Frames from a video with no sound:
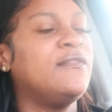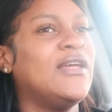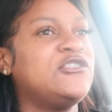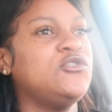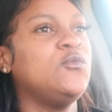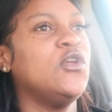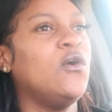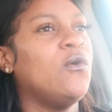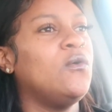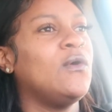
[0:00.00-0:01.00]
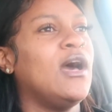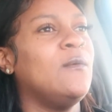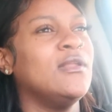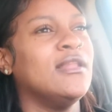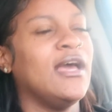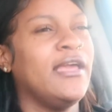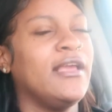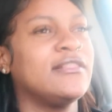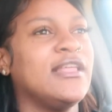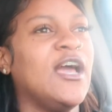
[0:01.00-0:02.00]
that you know i would
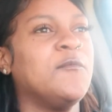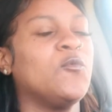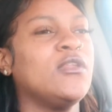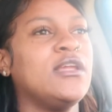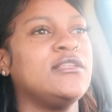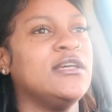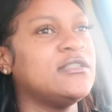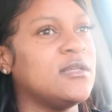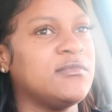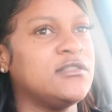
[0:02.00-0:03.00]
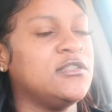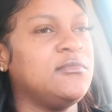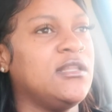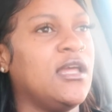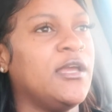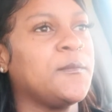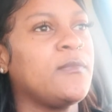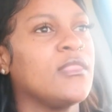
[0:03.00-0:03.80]
like that really does something to me like